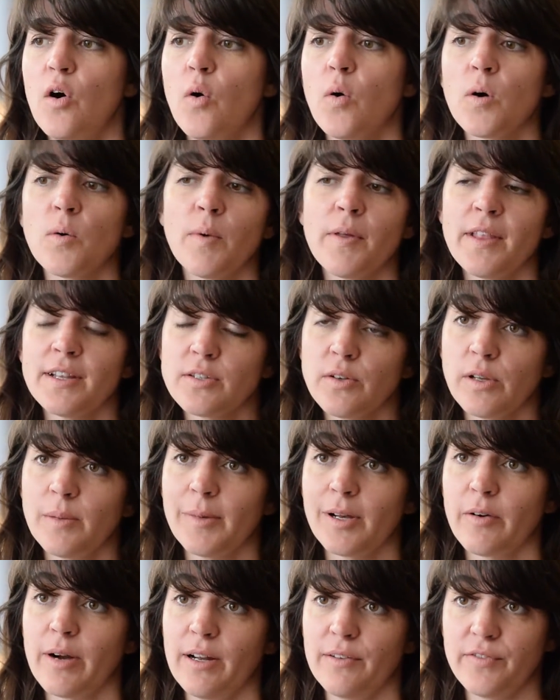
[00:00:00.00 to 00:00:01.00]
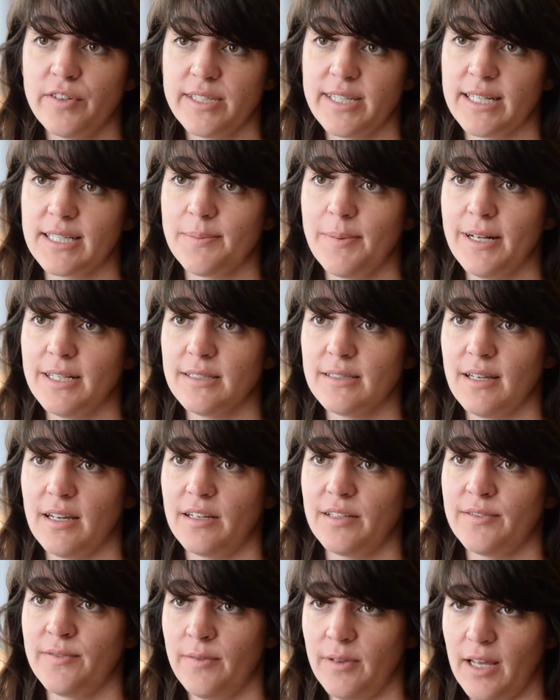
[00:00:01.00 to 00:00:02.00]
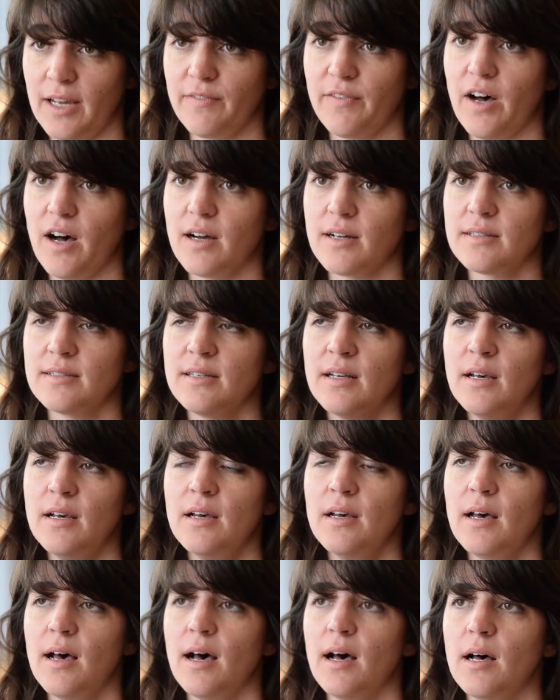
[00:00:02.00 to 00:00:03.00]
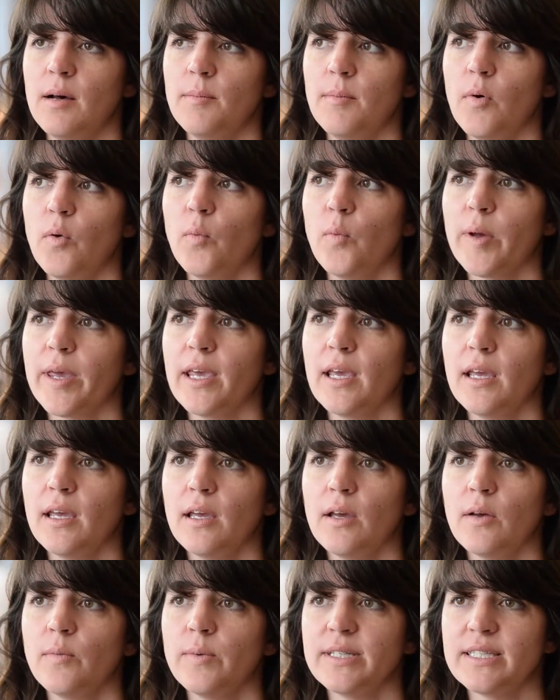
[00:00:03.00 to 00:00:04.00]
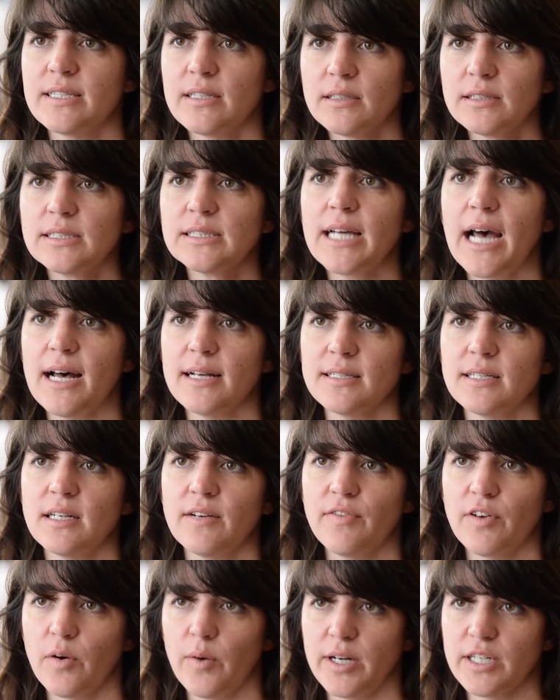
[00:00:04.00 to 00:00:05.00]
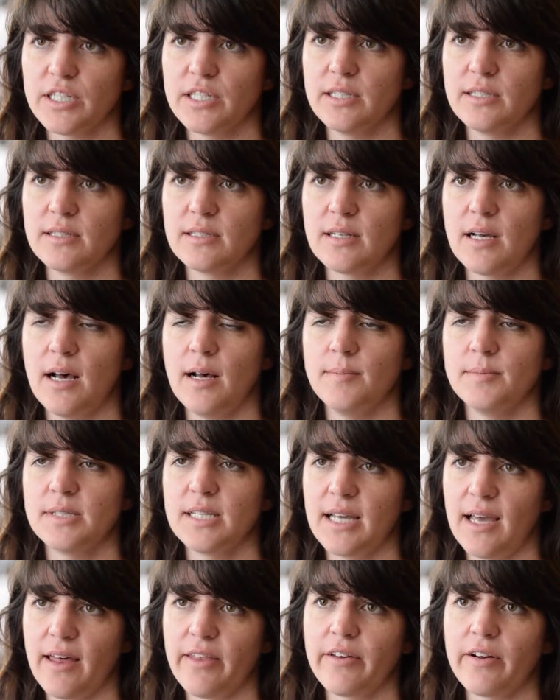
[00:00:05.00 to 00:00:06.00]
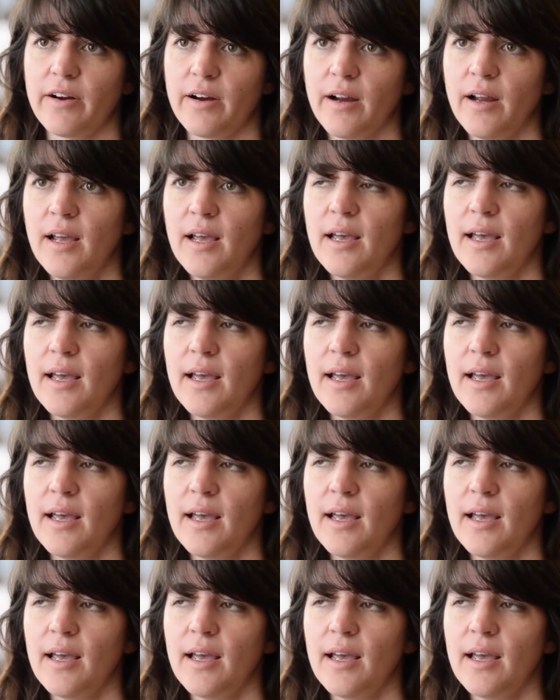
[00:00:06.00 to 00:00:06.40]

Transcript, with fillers: or one that's only been around for six months, like, like vox Um, we, we still need to ask the different questions um, together.